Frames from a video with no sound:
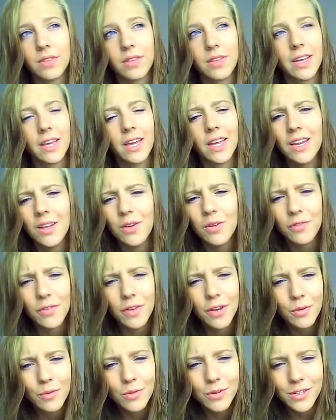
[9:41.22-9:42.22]
Like, if
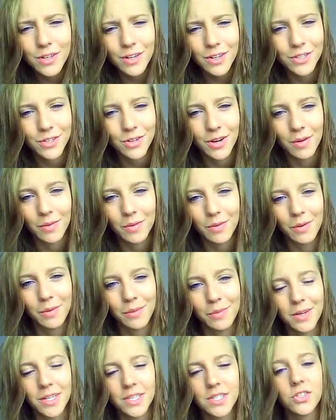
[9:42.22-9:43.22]
anyone talks crap
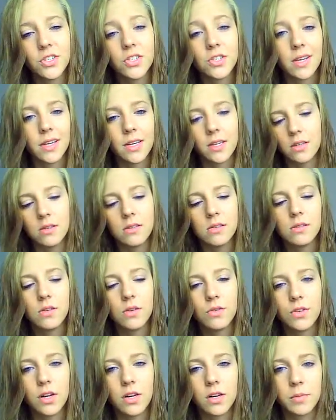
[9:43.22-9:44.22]
about me, my sister's like,
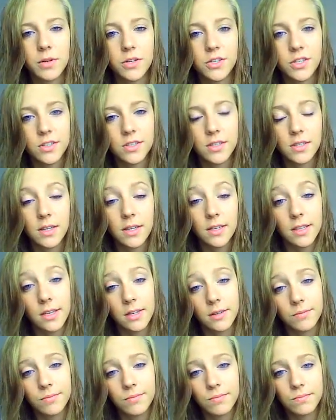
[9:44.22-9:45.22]
"Don't talk about Chelsea like
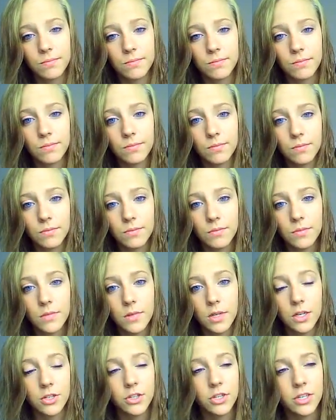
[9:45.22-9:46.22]
that."
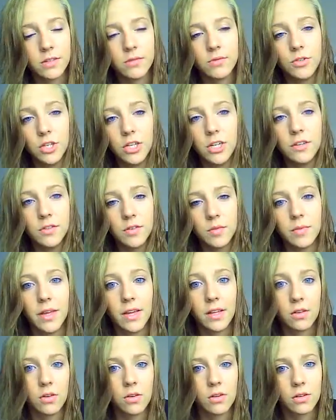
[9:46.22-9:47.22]
And she gives them
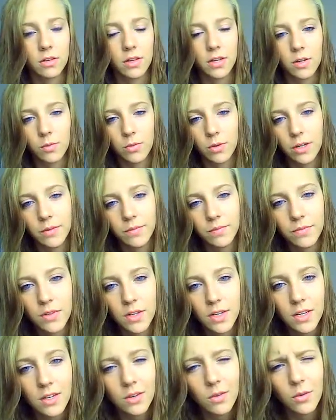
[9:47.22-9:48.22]
that look. Like, we
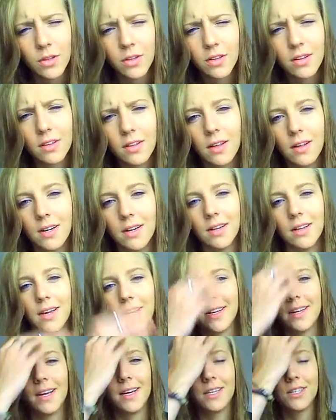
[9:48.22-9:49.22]
look a lot
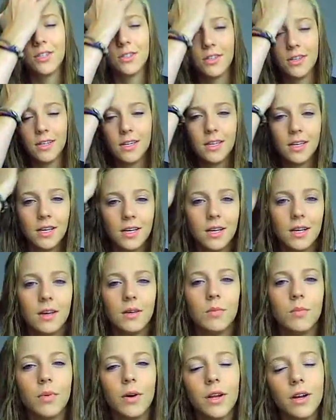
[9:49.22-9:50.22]
alike, actually.
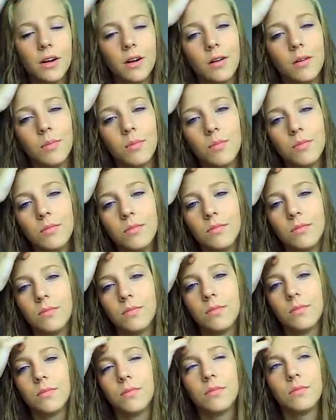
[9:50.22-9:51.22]
But
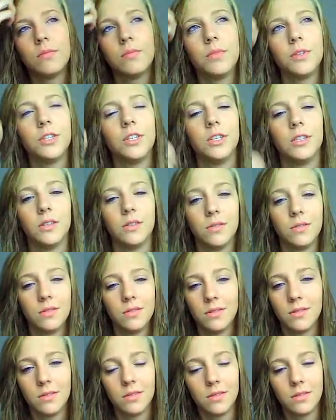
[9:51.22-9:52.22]
she's
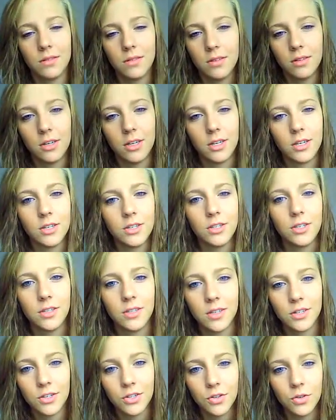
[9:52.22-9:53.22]

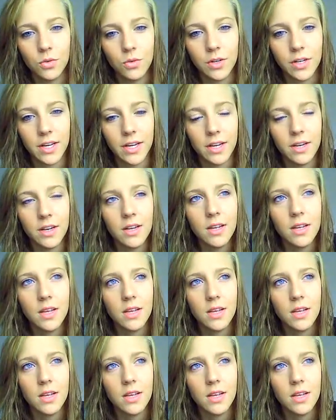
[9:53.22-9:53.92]
such a cool kid.